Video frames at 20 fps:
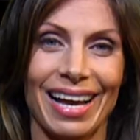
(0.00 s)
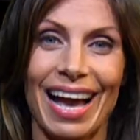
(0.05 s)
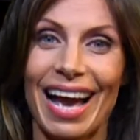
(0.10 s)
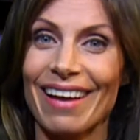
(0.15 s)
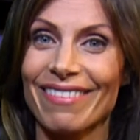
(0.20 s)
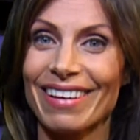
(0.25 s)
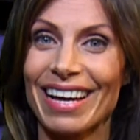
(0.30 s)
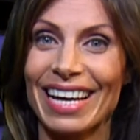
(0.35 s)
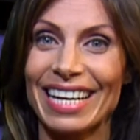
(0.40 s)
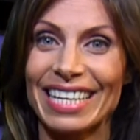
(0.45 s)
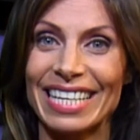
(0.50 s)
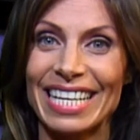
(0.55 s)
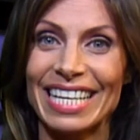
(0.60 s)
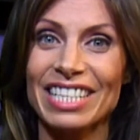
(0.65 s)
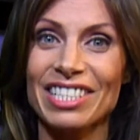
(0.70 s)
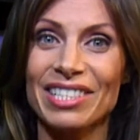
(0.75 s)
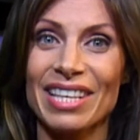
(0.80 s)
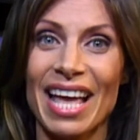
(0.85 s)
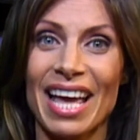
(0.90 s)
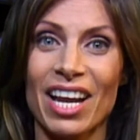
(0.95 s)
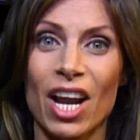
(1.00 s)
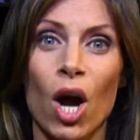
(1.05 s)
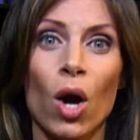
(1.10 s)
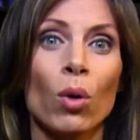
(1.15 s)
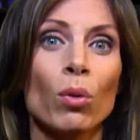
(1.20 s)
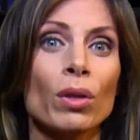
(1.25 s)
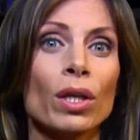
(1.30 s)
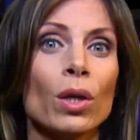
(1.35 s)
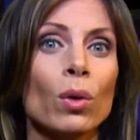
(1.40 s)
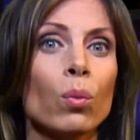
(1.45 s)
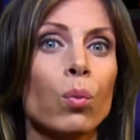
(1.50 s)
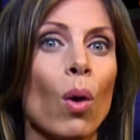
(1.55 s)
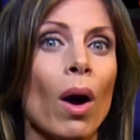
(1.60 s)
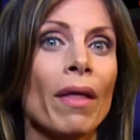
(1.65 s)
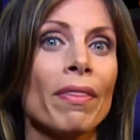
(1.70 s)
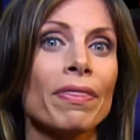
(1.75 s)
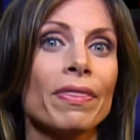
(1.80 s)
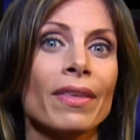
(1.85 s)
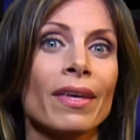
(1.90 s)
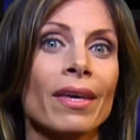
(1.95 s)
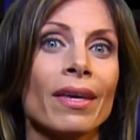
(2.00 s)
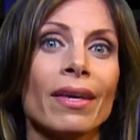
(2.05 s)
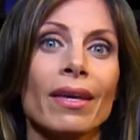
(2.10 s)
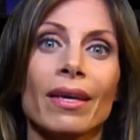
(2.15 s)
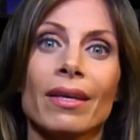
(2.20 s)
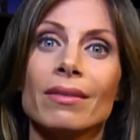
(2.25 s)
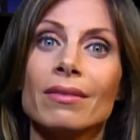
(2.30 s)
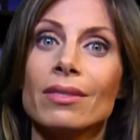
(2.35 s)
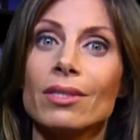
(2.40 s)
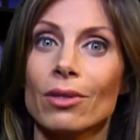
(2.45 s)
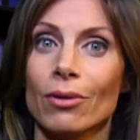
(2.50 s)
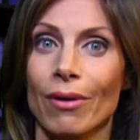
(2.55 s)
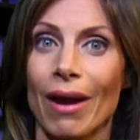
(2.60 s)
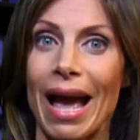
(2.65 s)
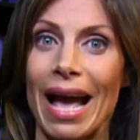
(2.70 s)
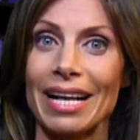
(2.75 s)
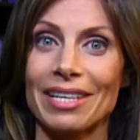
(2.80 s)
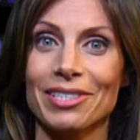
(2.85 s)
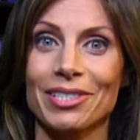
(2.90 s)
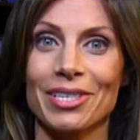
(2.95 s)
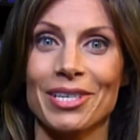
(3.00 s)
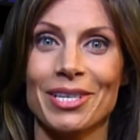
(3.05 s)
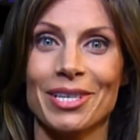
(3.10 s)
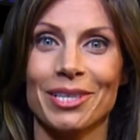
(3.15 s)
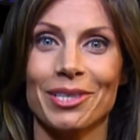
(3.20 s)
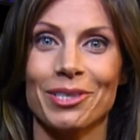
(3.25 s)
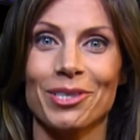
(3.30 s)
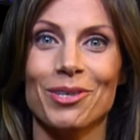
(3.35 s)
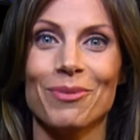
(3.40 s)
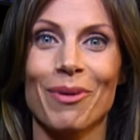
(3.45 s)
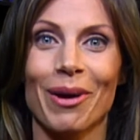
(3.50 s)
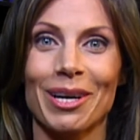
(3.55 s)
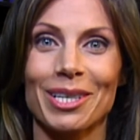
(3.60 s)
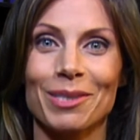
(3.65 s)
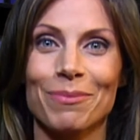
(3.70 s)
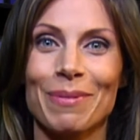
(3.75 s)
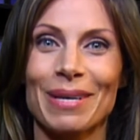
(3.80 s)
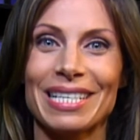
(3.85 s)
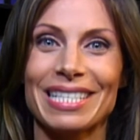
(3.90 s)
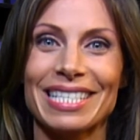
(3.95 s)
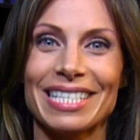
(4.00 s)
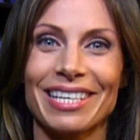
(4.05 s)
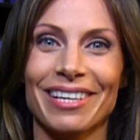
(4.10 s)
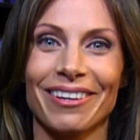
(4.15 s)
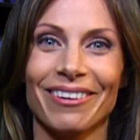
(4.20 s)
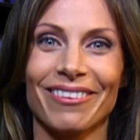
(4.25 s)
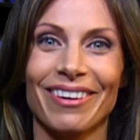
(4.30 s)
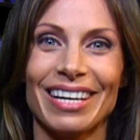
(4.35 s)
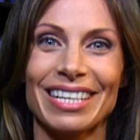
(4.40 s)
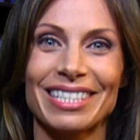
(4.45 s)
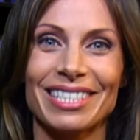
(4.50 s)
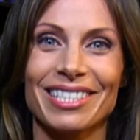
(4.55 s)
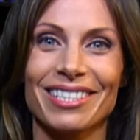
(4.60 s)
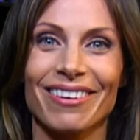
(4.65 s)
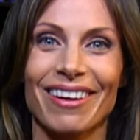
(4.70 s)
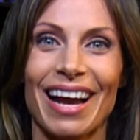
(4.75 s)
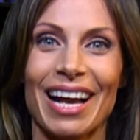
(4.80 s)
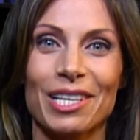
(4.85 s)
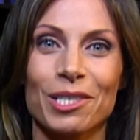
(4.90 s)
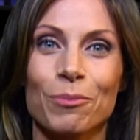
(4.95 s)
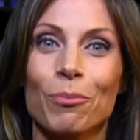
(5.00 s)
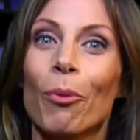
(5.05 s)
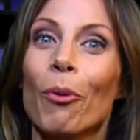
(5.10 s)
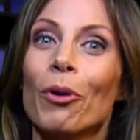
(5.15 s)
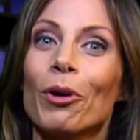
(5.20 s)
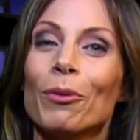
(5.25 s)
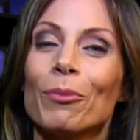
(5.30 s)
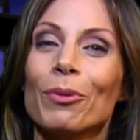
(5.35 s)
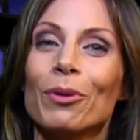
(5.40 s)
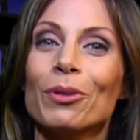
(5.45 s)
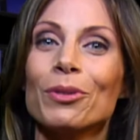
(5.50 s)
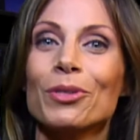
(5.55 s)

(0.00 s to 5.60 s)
I've got an itch that only one thing can scratch. Numark's PT-01 Scratch Portable